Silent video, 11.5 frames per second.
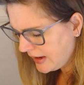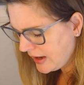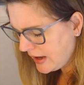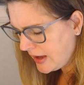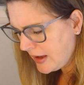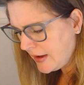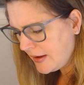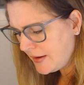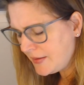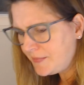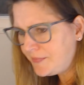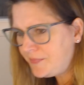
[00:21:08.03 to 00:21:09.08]

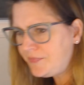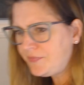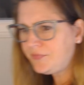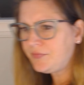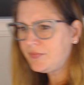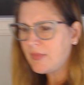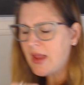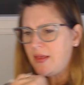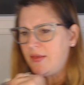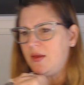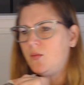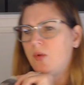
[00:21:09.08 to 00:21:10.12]
And
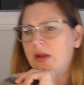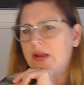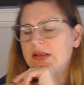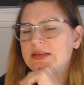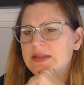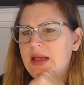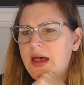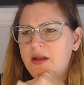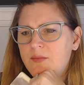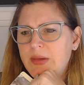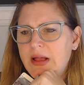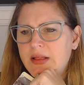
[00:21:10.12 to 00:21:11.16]
then when it's out
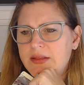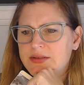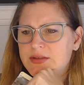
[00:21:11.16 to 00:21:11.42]
of balance,